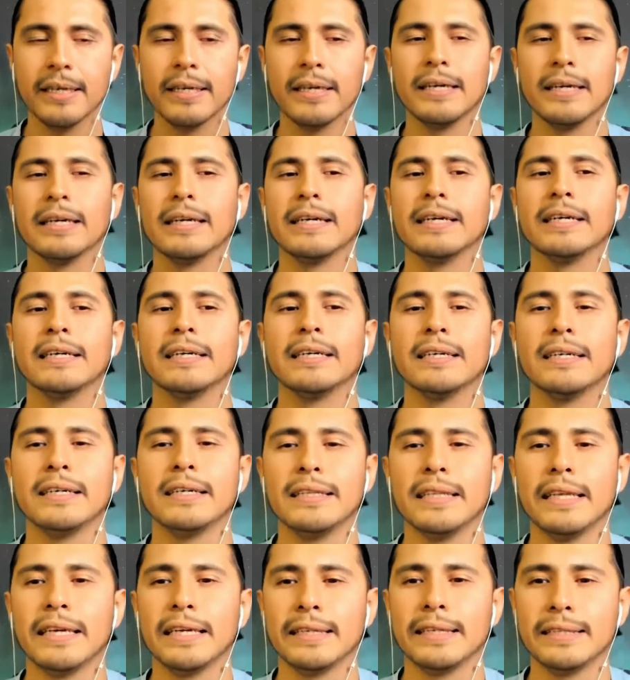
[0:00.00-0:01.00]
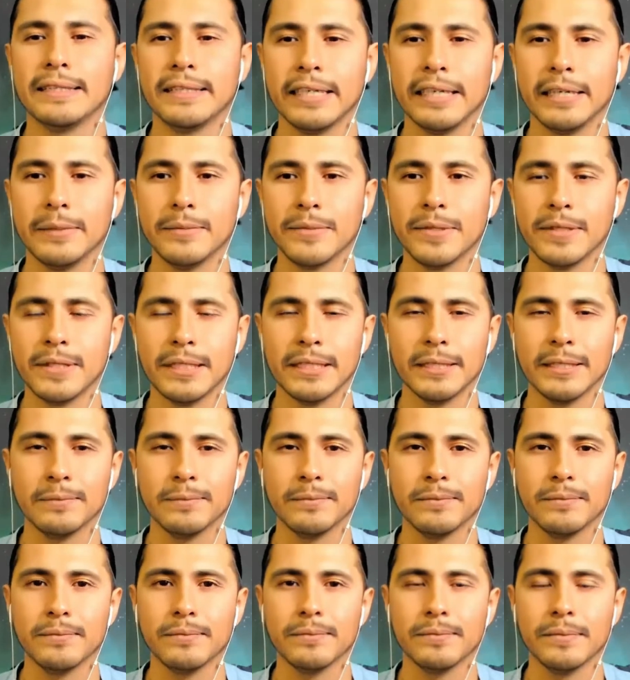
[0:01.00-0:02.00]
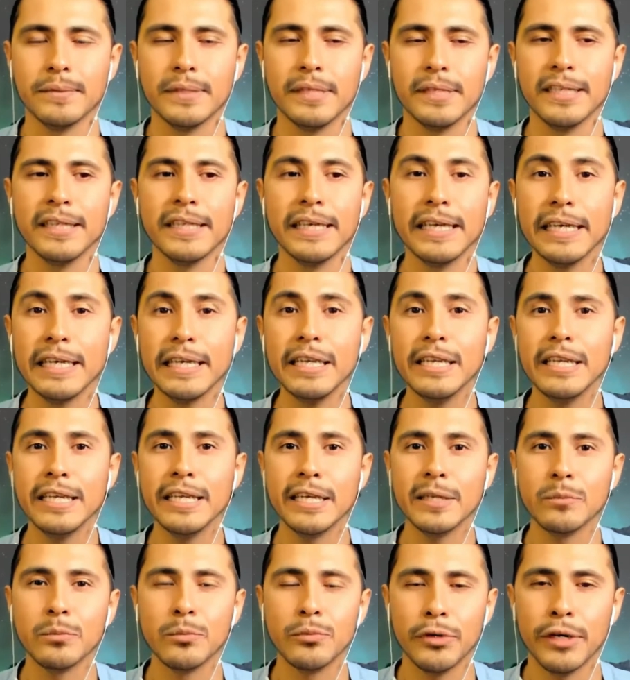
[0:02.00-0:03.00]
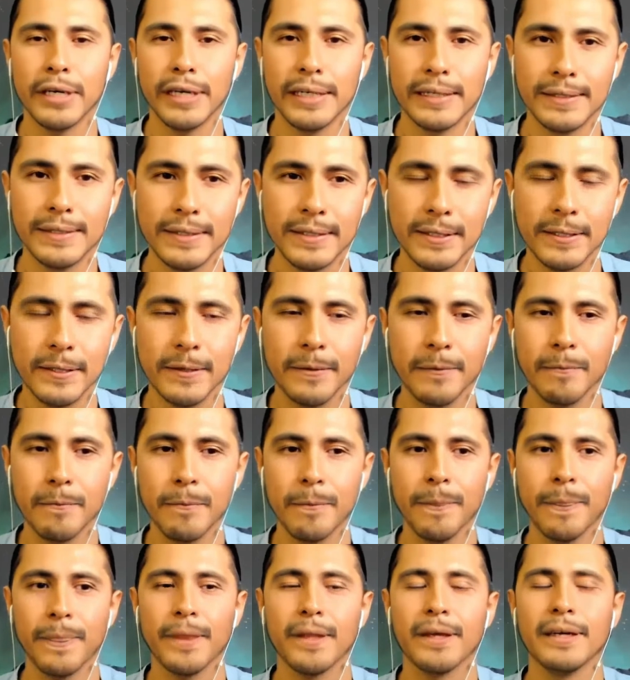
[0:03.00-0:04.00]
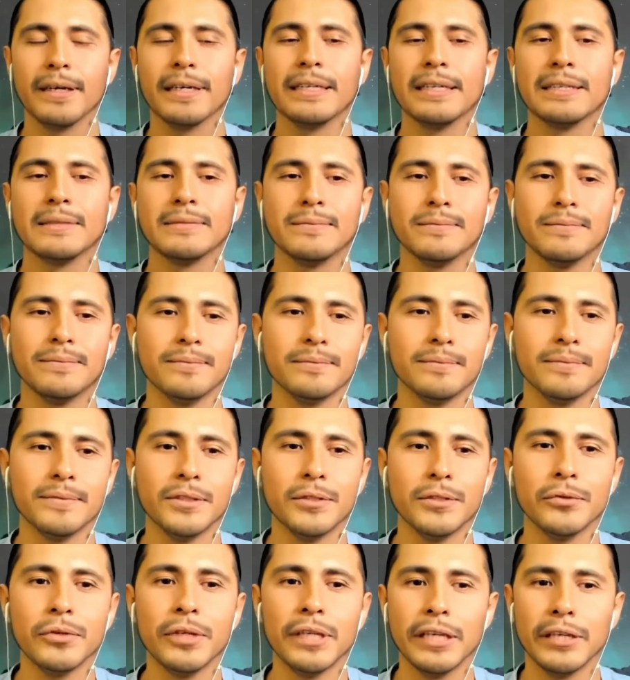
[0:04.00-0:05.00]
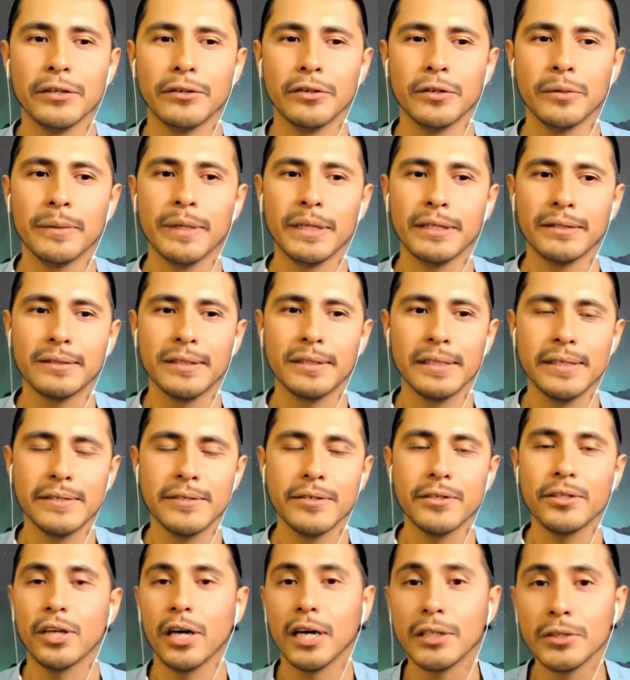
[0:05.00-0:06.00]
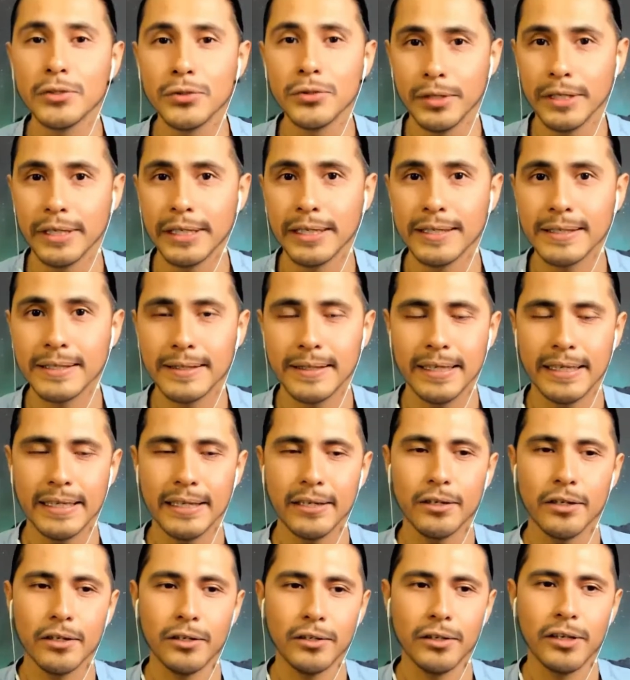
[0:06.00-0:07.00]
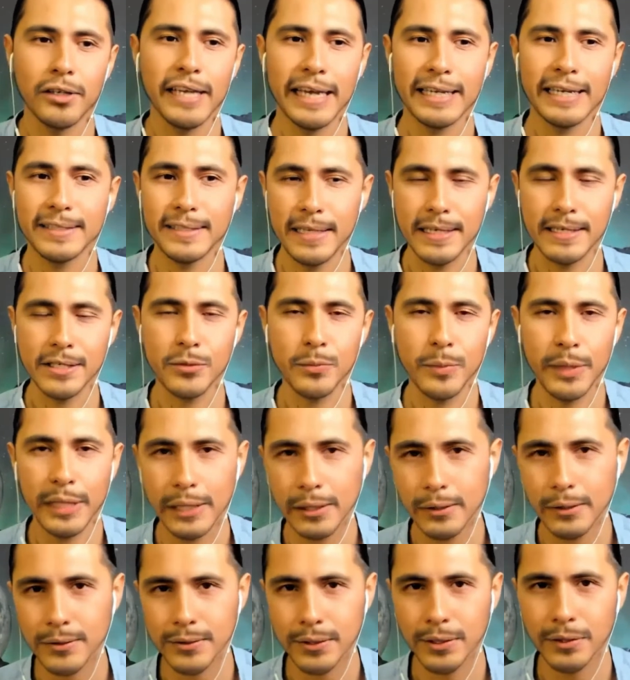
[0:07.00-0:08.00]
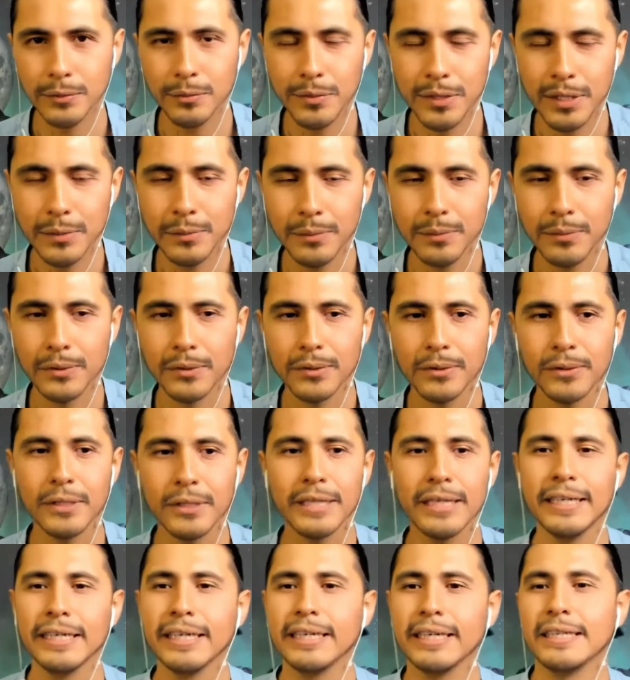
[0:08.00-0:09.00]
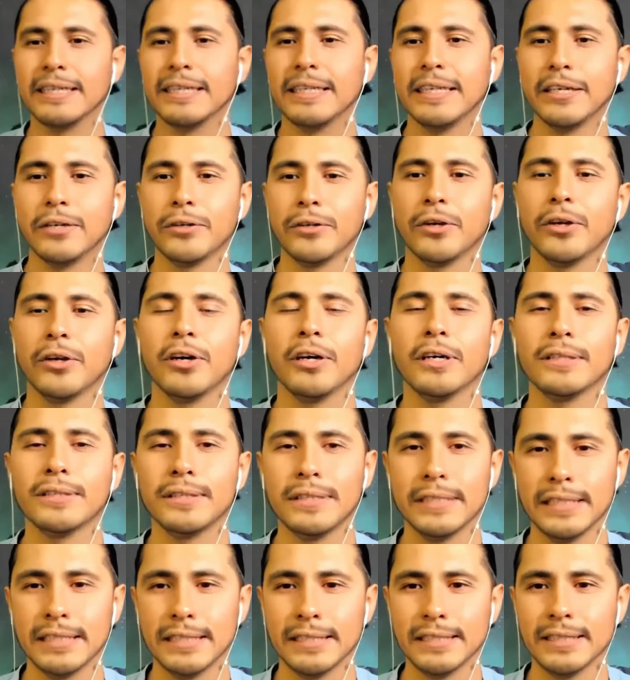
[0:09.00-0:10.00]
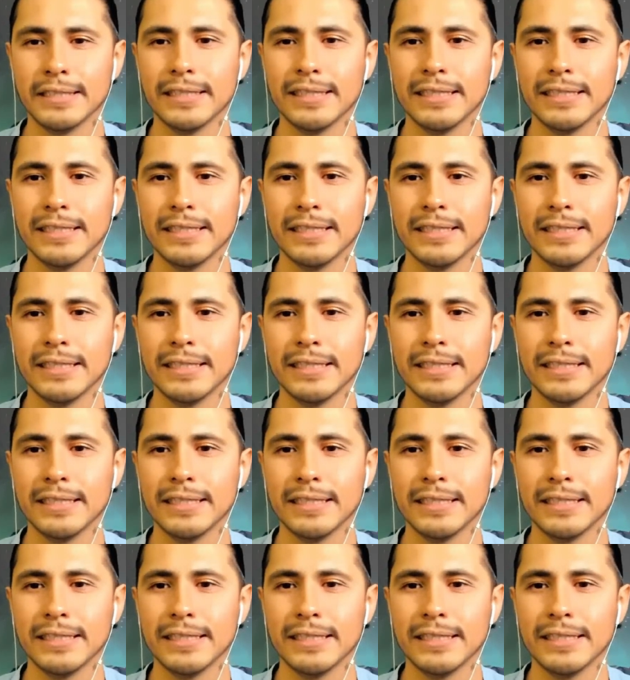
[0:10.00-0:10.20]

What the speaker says: A lot of times in the Indian press, you hear about these tantrics that are casting spells on people, that are causing